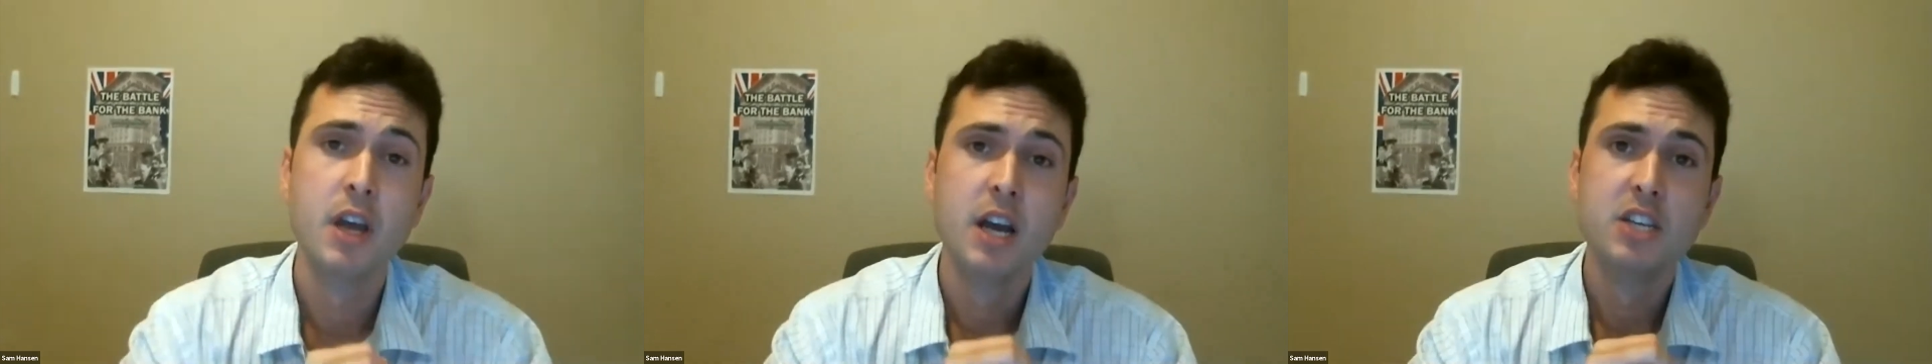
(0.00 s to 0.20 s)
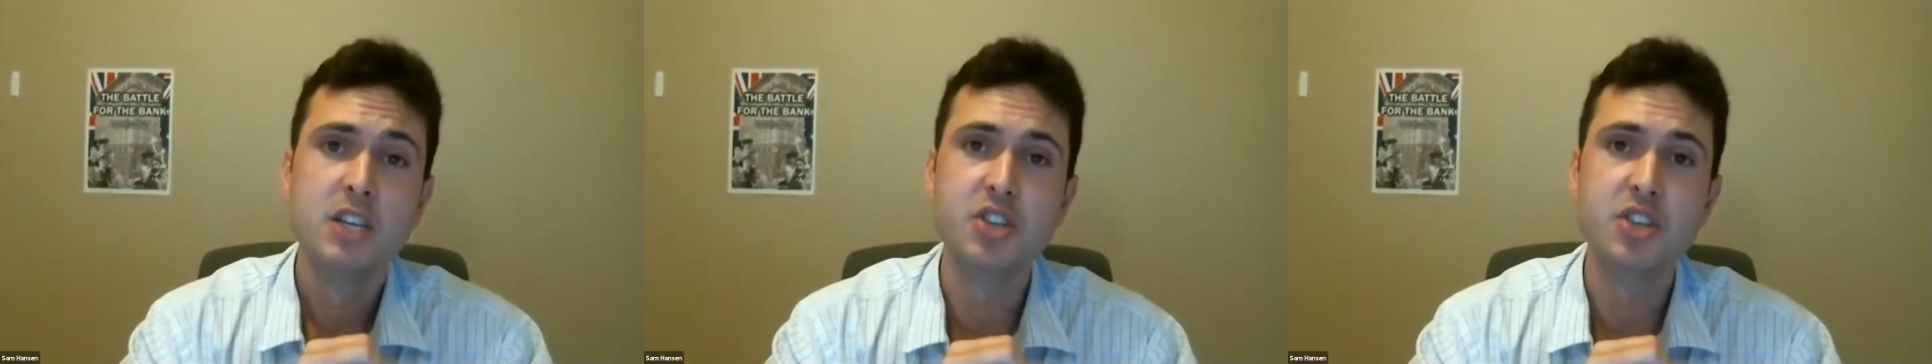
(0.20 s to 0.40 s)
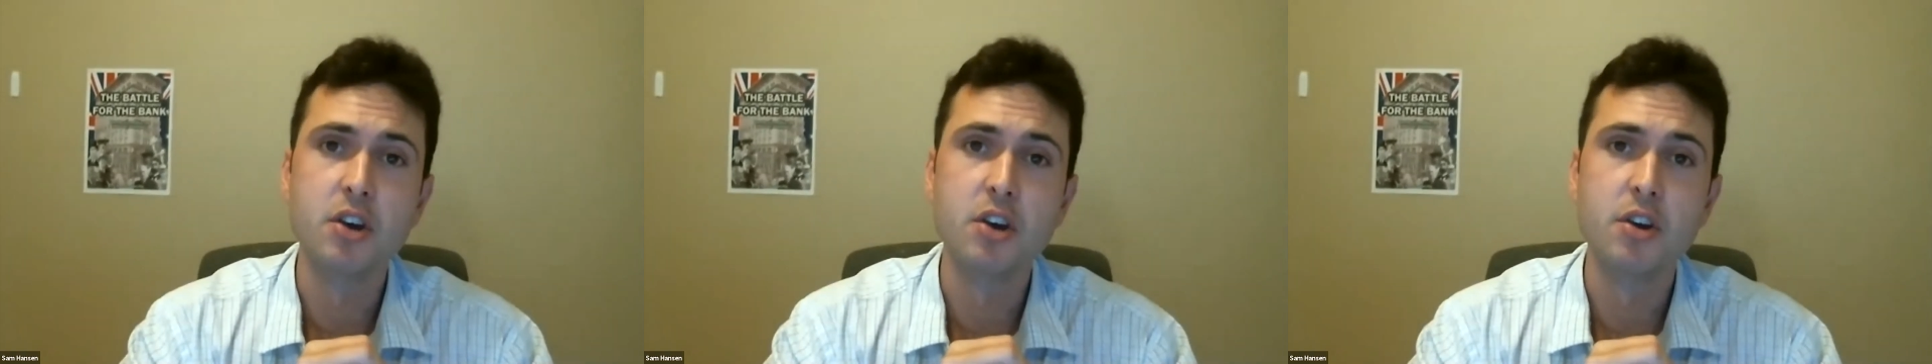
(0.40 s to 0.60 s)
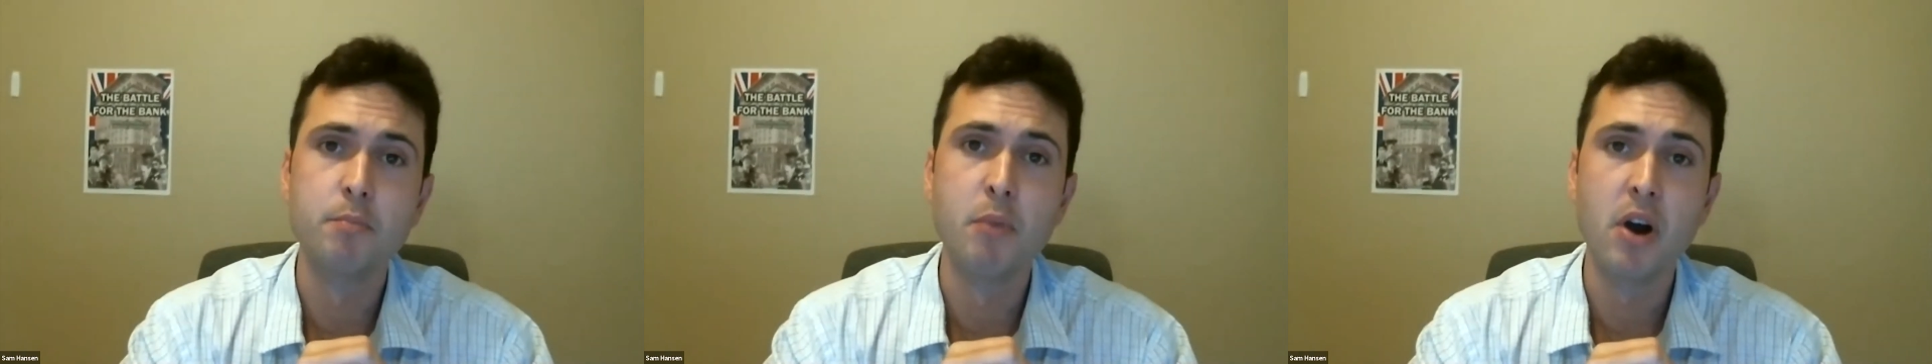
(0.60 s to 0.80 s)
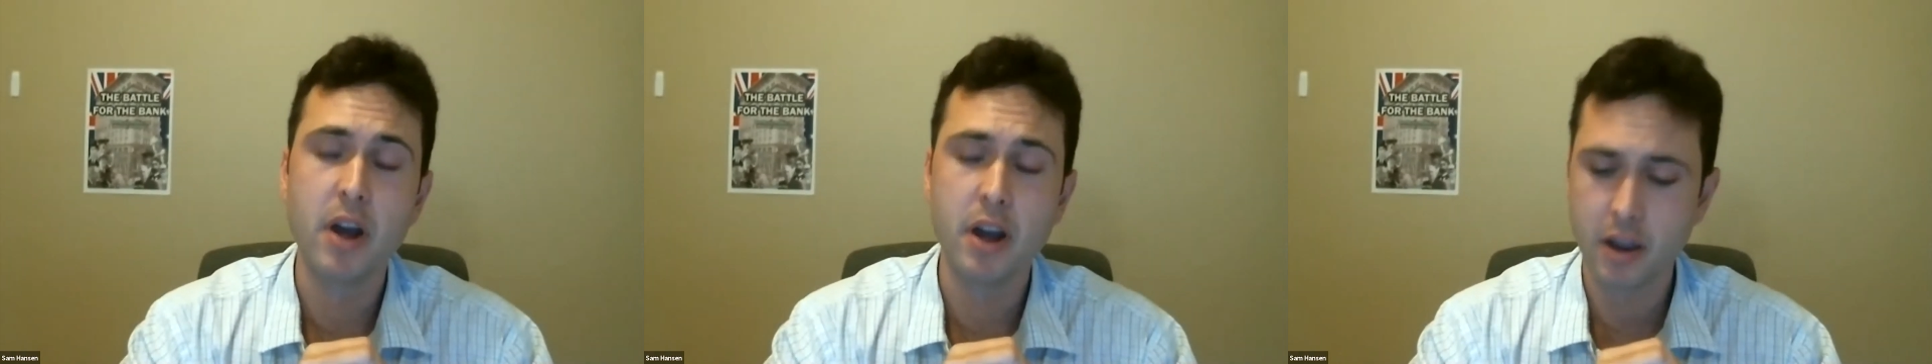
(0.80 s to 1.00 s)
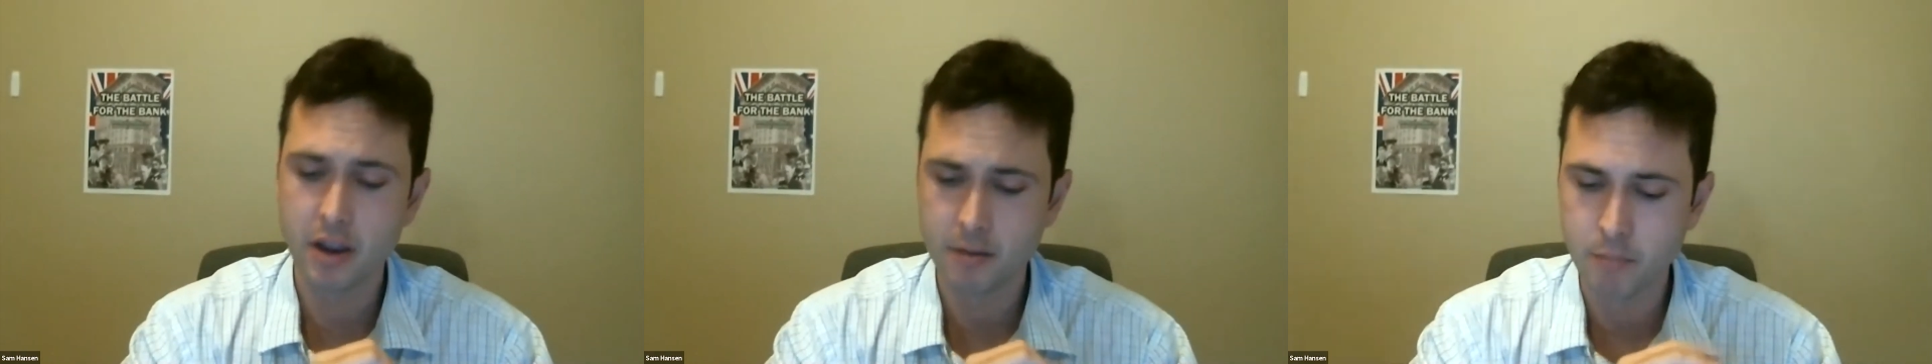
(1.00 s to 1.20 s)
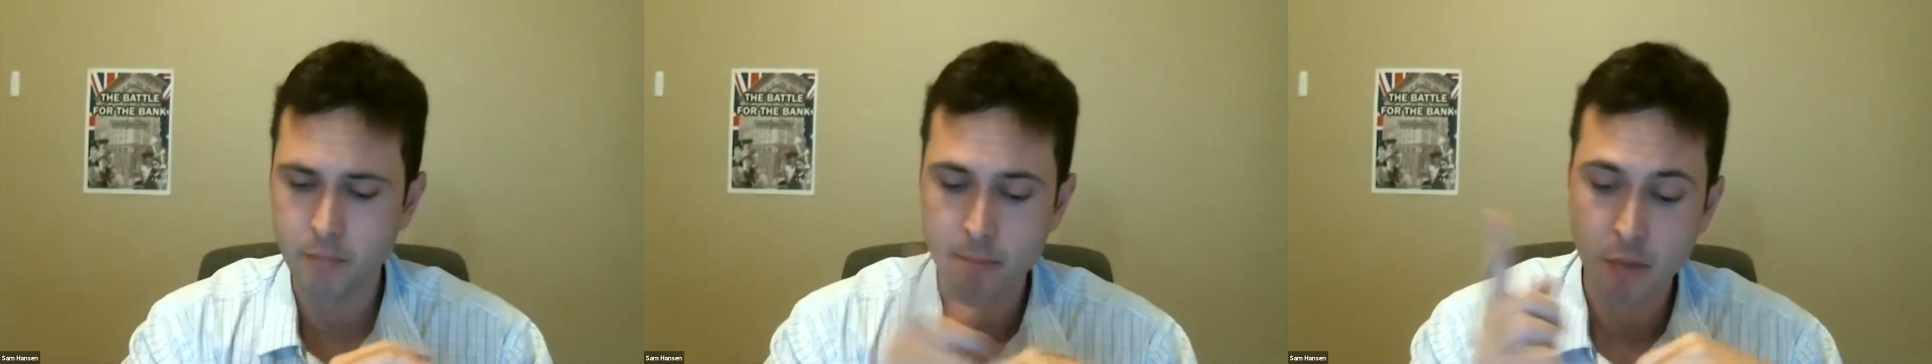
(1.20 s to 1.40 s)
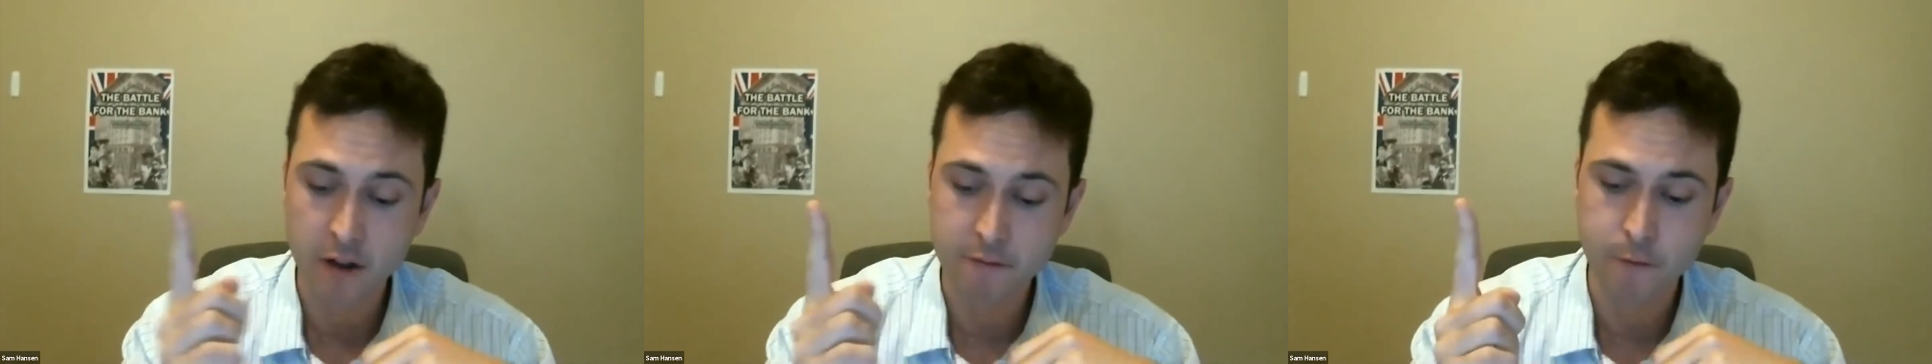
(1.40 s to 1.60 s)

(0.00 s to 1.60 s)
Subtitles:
So my